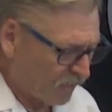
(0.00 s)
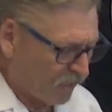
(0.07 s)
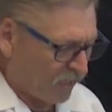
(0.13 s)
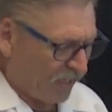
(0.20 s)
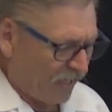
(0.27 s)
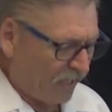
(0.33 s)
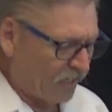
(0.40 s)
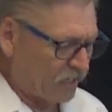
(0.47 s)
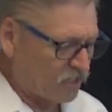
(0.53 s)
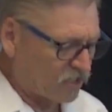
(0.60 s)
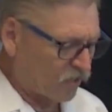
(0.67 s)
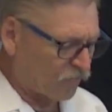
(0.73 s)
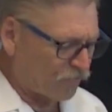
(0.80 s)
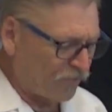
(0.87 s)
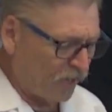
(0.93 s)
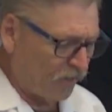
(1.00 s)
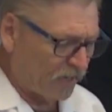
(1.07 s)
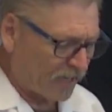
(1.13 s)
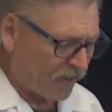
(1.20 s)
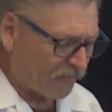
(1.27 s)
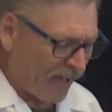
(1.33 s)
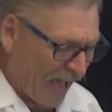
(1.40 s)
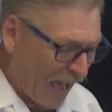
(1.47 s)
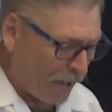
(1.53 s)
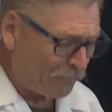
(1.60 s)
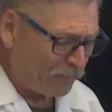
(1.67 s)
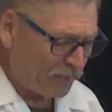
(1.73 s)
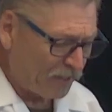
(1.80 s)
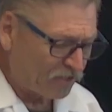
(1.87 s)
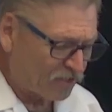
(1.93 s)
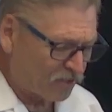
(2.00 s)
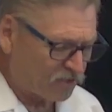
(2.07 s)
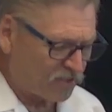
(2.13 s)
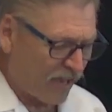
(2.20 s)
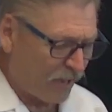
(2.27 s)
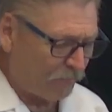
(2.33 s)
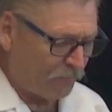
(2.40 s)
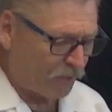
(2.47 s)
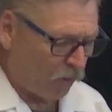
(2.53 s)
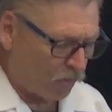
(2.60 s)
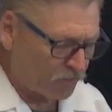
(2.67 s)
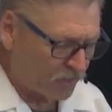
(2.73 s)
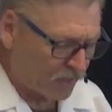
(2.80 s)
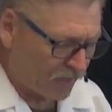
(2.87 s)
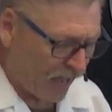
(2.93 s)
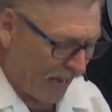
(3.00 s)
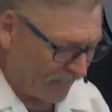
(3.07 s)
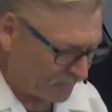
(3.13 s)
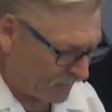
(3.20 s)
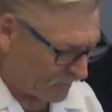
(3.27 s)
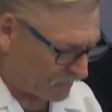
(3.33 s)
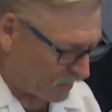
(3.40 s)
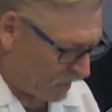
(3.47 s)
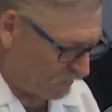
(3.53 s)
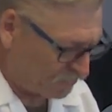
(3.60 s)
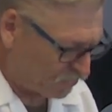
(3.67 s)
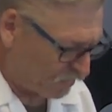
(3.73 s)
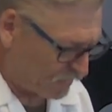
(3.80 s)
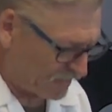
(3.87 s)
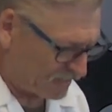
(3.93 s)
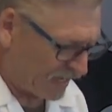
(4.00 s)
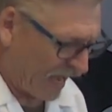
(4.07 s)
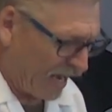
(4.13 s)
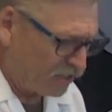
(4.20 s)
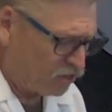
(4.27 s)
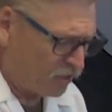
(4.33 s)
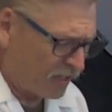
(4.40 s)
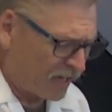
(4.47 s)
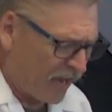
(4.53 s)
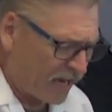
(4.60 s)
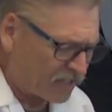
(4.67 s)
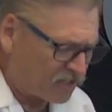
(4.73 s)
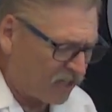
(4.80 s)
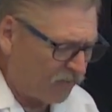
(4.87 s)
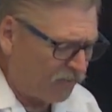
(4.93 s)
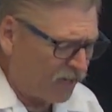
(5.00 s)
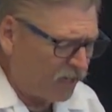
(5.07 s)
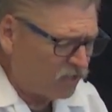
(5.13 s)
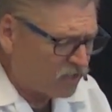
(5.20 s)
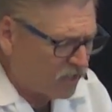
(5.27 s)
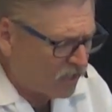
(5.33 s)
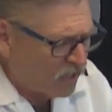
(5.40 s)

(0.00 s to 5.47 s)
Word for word: It is the feeling of happiness, contentment, or delight that comes from engaging in activities,